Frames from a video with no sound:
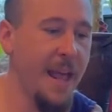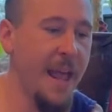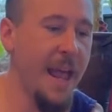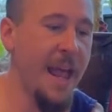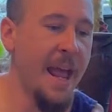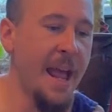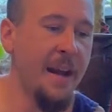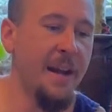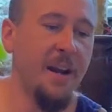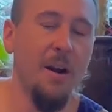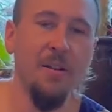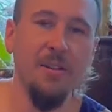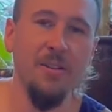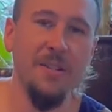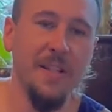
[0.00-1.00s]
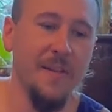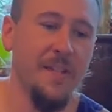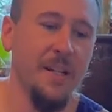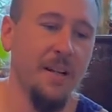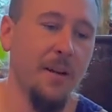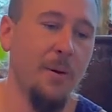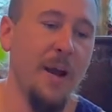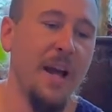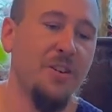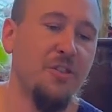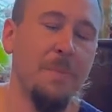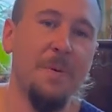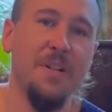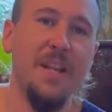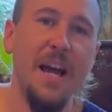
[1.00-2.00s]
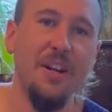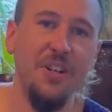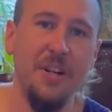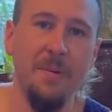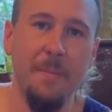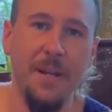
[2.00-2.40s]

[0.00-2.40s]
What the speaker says: And it also just gives it a little extra protection,